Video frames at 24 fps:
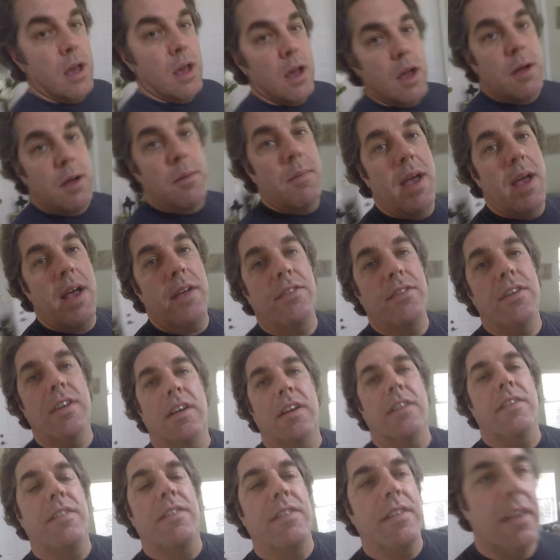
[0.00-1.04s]
As you
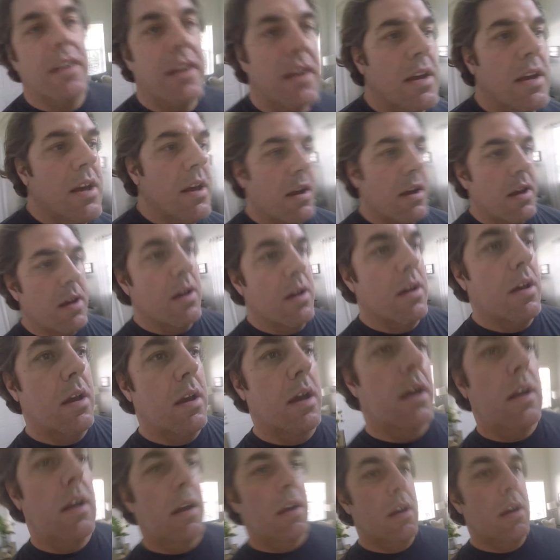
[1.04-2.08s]
can see,
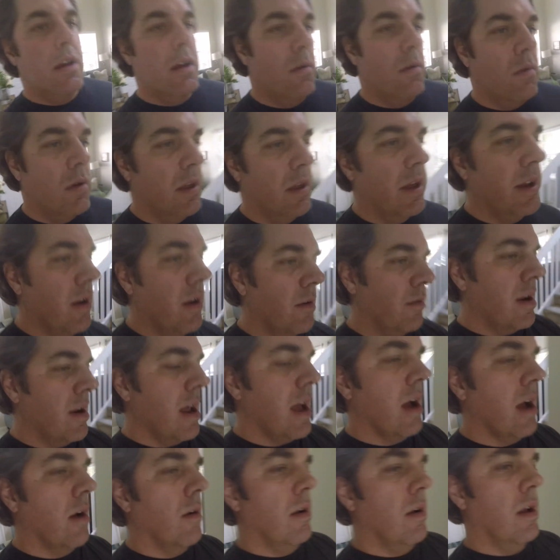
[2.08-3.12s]
well, I don't
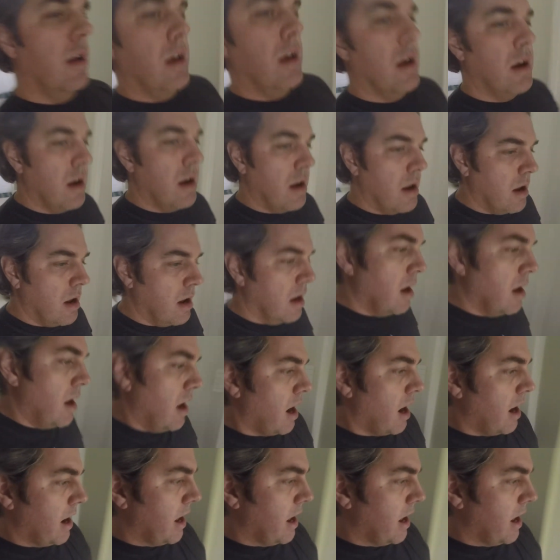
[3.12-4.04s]
now. I